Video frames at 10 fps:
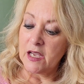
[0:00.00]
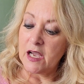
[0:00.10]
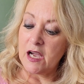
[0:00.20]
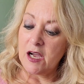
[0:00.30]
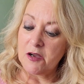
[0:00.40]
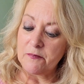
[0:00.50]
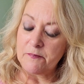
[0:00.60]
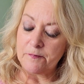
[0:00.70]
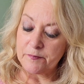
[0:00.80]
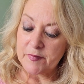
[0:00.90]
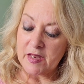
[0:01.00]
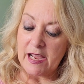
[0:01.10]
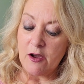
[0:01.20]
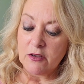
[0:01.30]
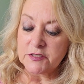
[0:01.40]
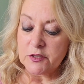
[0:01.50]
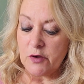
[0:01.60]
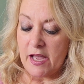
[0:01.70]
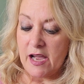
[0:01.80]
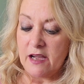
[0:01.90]
I also
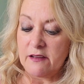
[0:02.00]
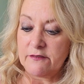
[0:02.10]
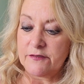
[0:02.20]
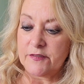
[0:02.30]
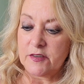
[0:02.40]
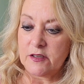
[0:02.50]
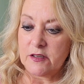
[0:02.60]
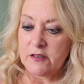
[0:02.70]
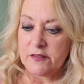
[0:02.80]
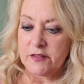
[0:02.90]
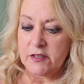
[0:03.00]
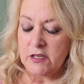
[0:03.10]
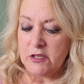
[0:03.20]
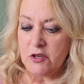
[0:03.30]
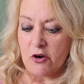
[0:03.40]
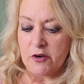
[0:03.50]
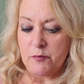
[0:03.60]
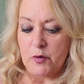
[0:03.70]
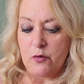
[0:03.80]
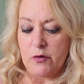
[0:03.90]
have the
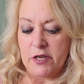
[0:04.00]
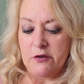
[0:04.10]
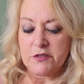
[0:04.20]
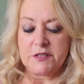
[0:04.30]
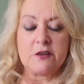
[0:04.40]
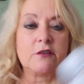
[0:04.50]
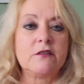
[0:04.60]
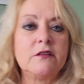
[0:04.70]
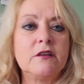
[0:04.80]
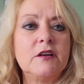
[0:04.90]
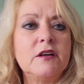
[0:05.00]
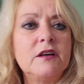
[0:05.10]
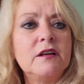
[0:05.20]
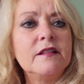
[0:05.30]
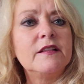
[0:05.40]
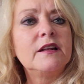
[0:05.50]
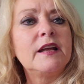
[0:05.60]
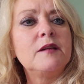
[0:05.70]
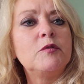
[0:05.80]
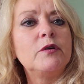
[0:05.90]
Yarnable. Here's the
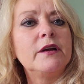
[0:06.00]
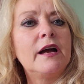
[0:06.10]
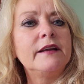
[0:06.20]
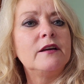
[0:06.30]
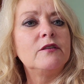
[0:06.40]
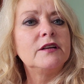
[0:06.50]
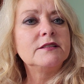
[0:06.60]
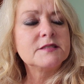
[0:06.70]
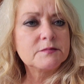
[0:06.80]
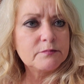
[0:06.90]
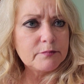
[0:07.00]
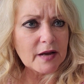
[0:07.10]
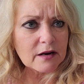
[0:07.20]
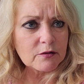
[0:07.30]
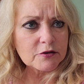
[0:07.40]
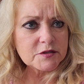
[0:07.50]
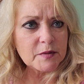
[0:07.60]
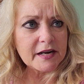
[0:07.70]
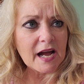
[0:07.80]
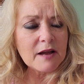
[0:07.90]
label here. I know it is backwards,
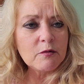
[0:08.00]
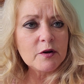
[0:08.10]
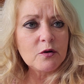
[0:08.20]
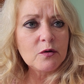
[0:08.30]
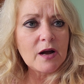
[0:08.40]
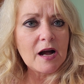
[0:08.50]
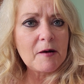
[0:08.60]
but I will